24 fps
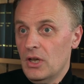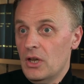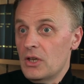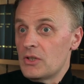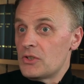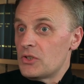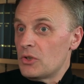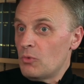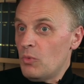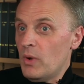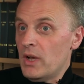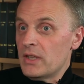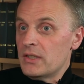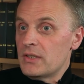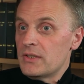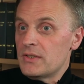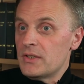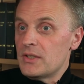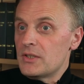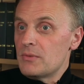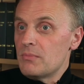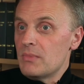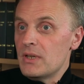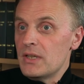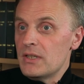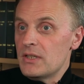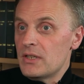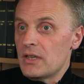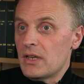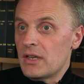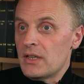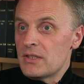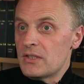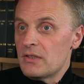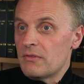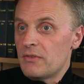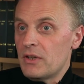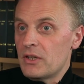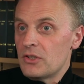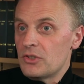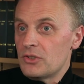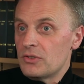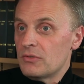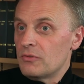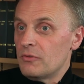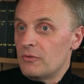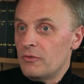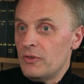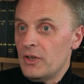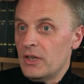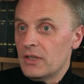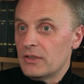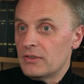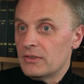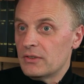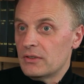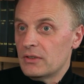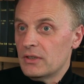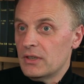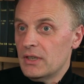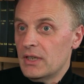So where does this media intervention fit?